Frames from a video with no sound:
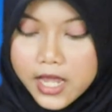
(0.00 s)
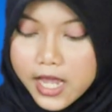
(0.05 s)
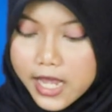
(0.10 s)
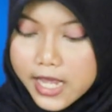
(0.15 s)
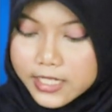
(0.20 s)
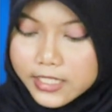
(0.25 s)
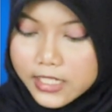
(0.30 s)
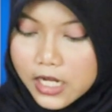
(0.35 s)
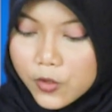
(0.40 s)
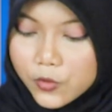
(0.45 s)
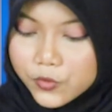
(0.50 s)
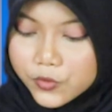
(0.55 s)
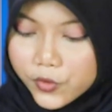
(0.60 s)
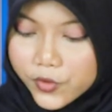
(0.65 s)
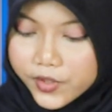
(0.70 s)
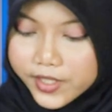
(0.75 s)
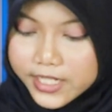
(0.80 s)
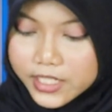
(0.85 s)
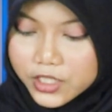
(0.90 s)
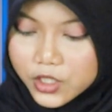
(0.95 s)
as
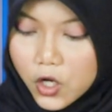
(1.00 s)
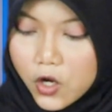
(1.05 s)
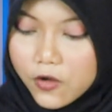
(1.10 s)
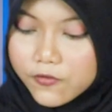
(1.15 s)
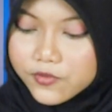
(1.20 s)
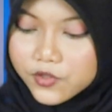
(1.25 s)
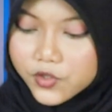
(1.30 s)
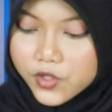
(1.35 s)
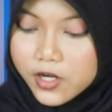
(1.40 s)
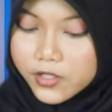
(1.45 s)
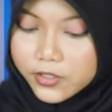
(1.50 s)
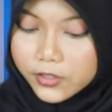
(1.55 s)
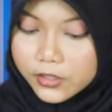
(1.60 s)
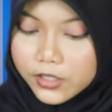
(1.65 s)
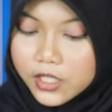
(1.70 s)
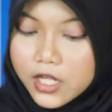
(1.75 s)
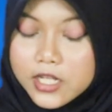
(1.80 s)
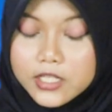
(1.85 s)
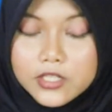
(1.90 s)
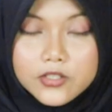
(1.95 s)
authorities have
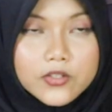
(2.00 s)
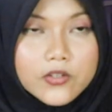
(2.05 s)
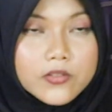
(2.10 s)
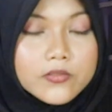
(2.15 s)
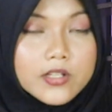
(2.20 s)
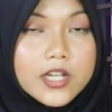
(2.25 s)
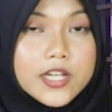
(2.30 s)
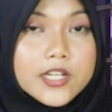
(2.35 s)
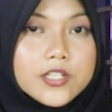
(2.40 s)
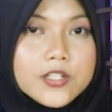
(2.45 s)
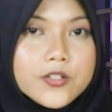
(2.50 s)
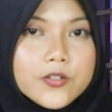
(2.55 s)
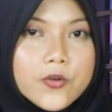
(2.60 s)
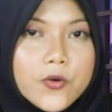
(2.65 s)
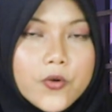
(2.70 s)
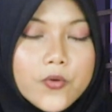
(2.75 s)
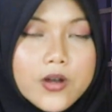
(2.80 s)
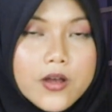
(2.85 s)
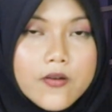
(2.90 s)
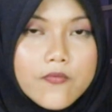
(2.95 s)
struggled to contain the
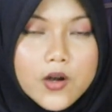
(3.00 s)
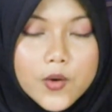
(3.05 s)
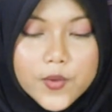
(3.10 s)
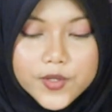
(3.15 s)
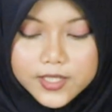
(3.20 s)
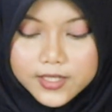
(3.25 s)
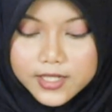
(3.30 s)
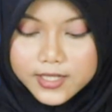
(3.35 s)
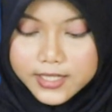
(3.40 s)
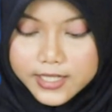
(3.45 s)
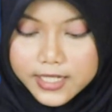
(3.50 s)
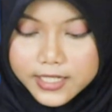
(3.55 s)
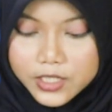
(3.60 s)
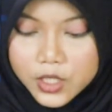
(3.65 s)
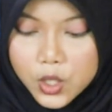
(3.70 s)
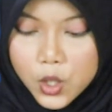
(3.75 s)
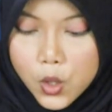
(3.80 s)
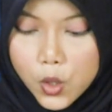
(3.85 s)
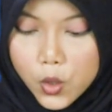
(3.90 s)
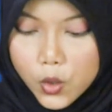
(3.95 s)
coronavirus
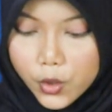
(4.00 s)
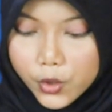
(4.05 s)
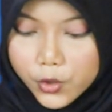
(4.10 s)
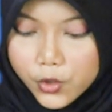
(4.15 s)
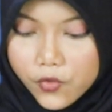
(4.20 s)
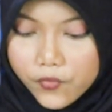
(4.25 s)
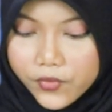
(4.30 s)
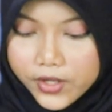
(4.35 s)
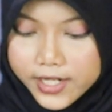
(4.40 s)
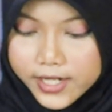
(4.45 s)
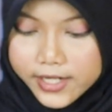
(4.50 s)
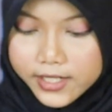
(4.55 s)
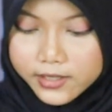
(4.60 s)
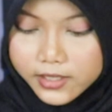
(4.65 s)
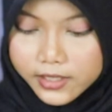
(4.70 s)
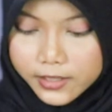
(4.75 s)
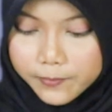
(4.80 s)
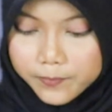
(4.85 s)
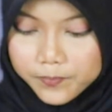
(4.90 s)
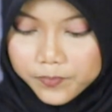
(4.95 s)
disease or
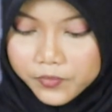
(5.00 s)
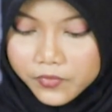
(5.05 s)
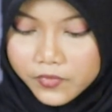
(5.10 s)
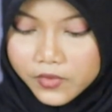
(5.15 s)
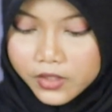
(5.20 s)
COVID-19.